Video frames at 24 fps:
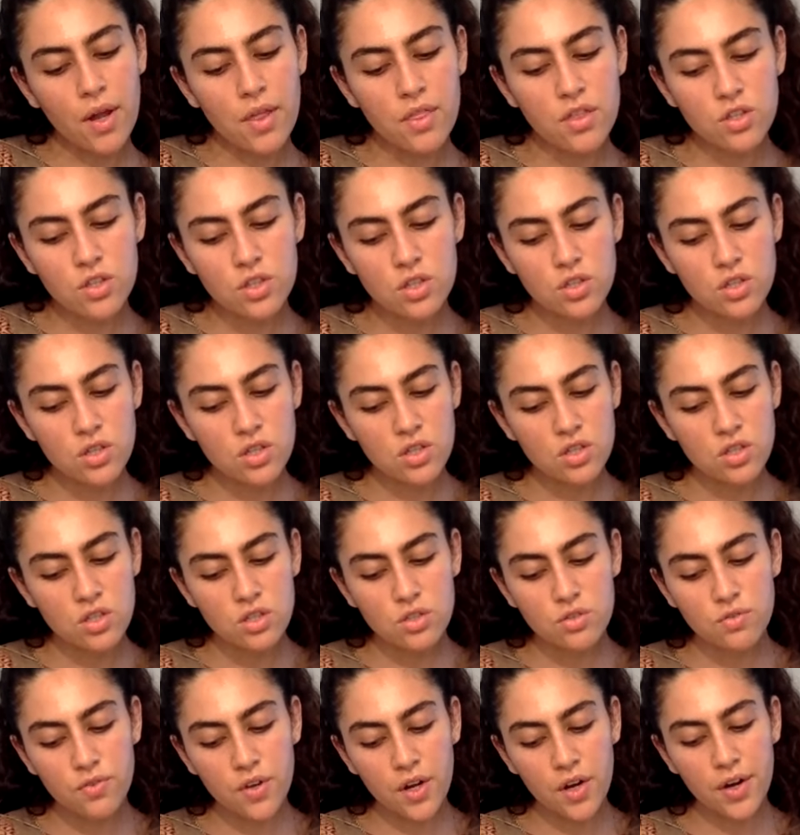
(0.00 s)
This
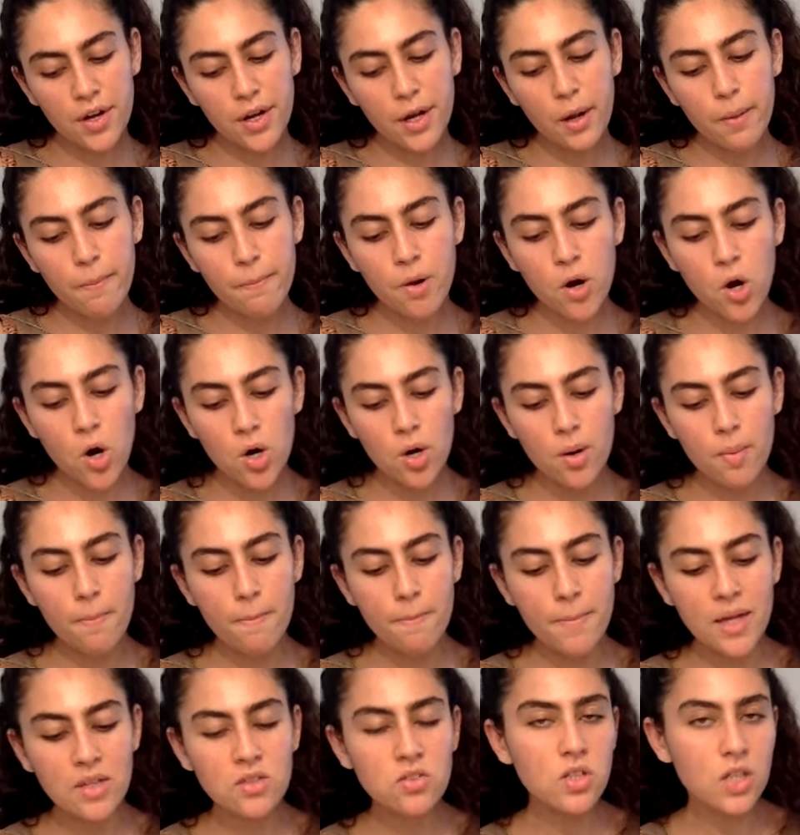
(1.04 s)
is very
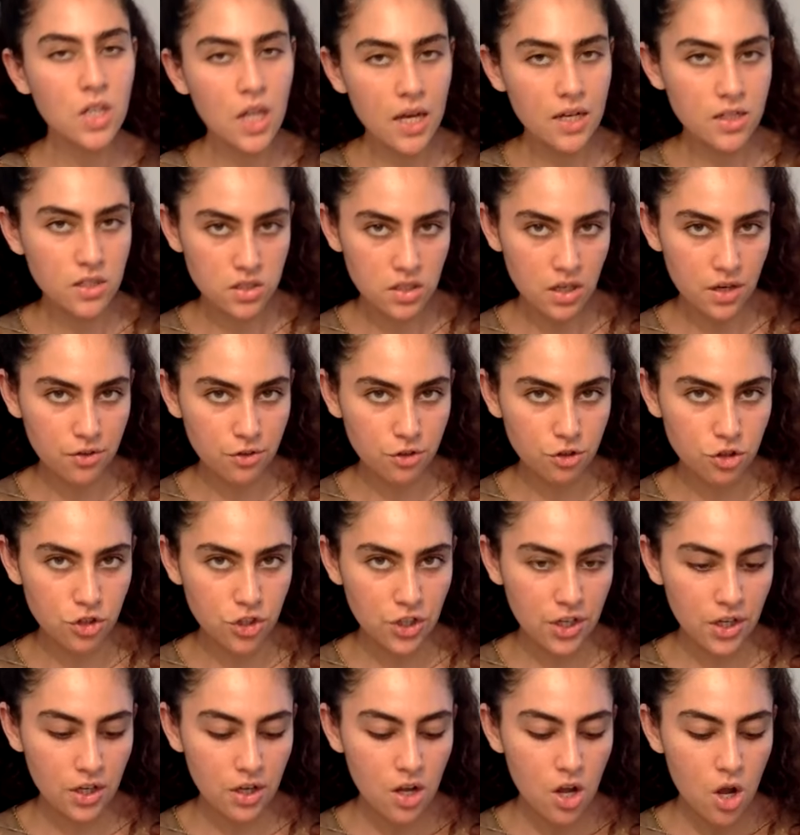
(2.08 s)
compartmentalized
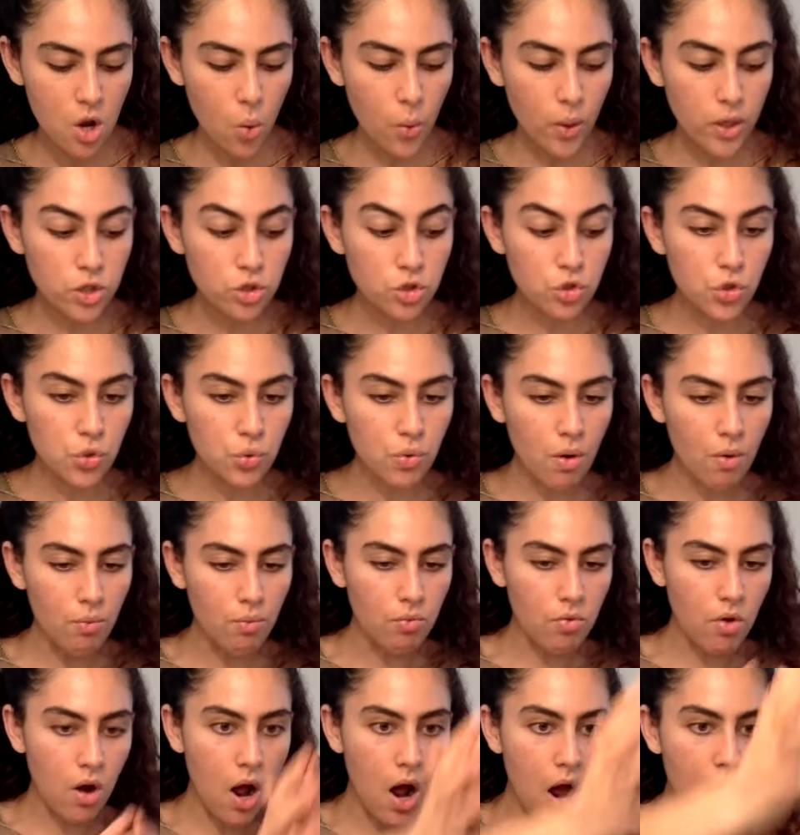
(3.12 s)
energy. Whereas you are
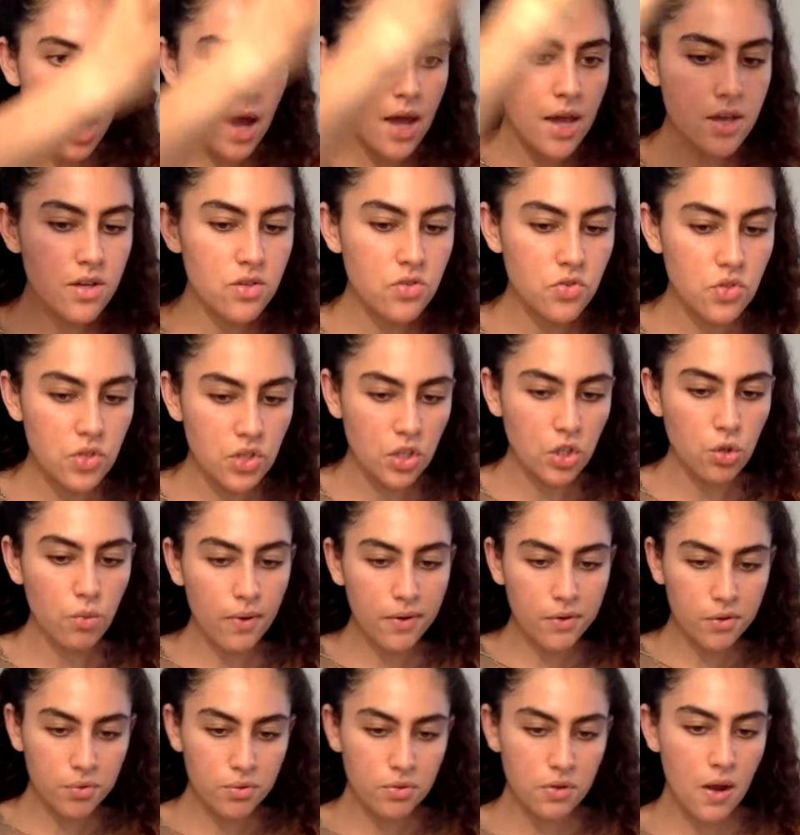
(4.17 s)
rising, you
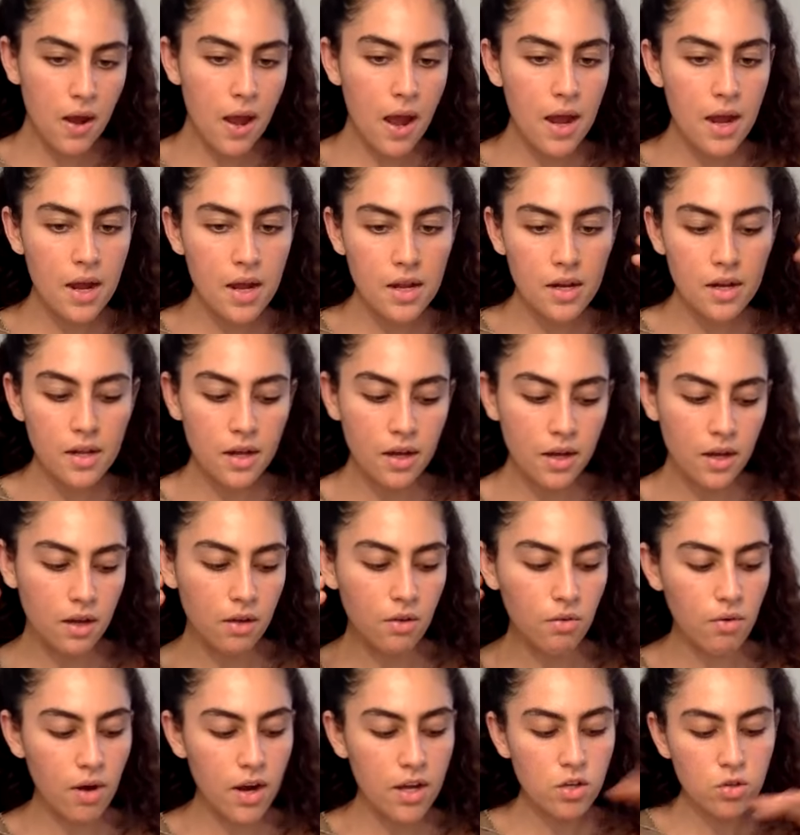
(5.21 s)
are
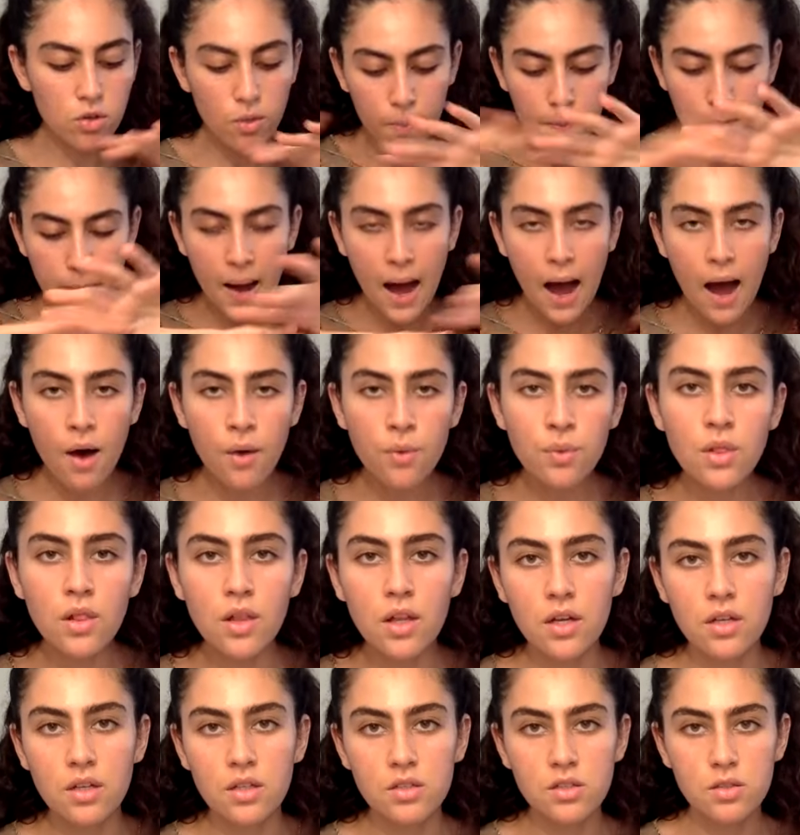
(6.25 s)
creating, right? You're
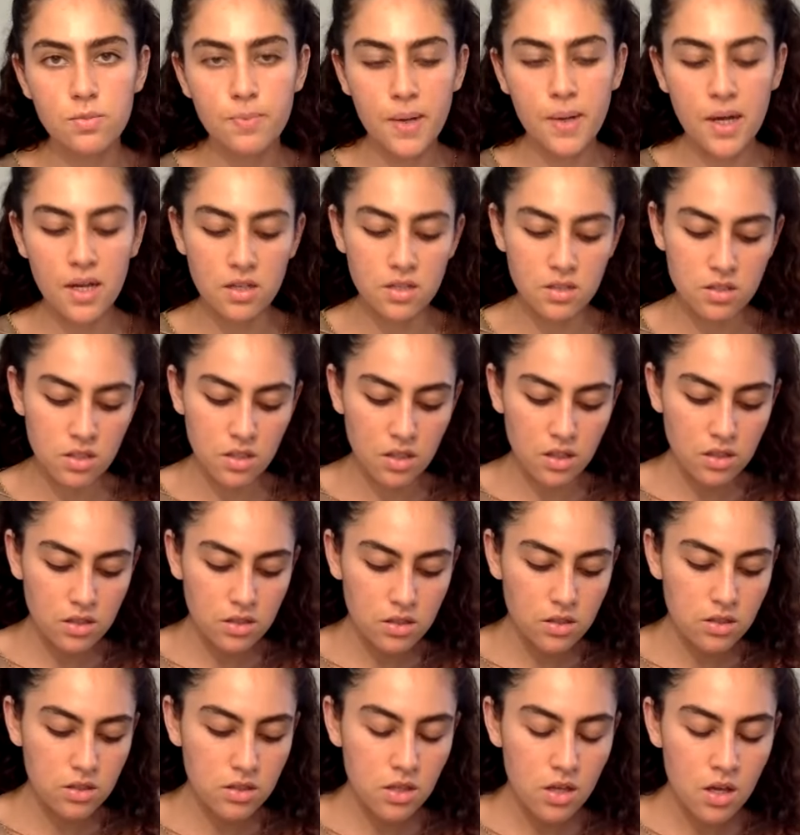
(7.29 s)
boundless,
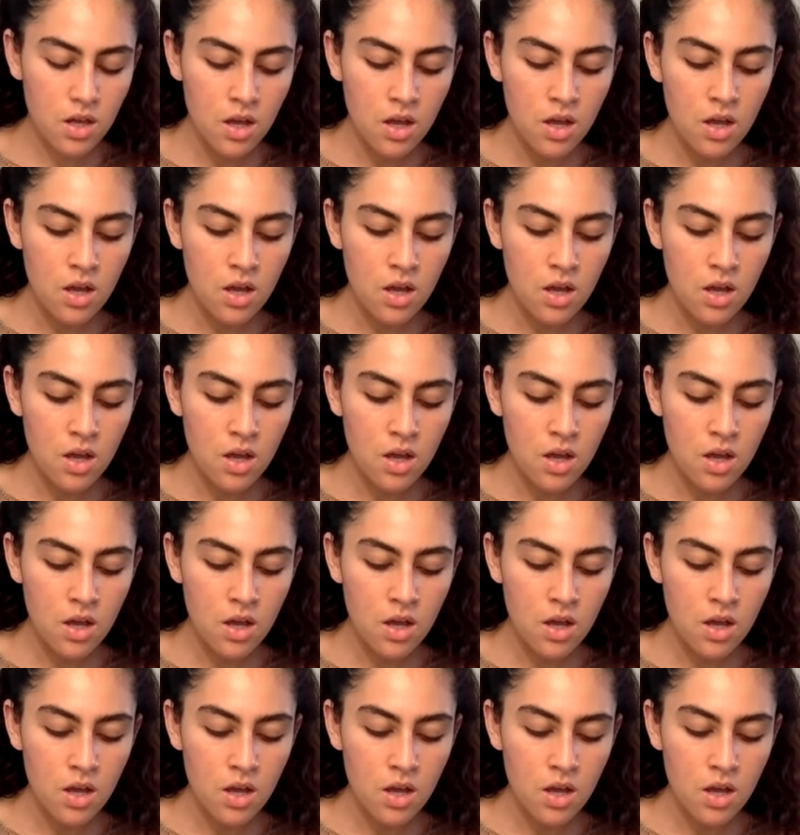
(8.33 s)
Pisces.